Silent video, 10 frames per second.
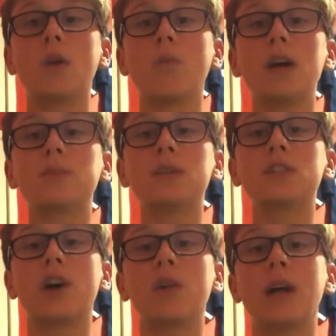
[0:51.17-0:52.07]
Wes
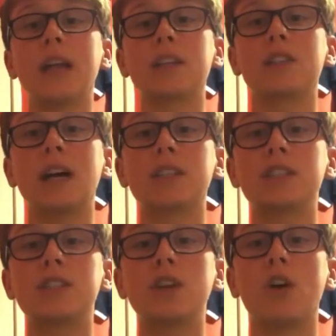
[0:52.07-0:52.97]
McDonald had a chance
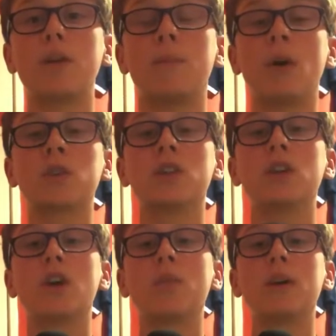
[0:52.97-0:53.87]
inside the box
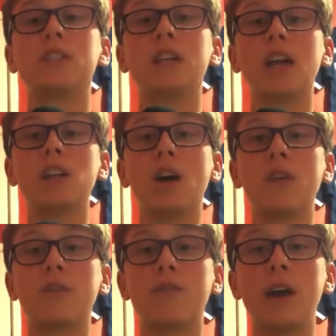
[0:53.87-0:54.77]
when Jack
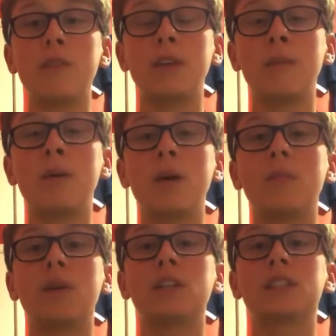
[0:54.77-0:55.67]
Nolan found him,
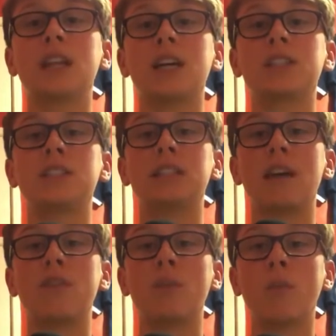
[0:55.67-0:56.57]
but he slashed his
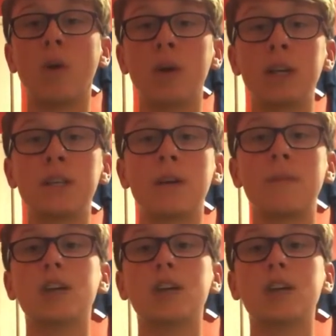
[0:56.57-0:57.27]
effort wide.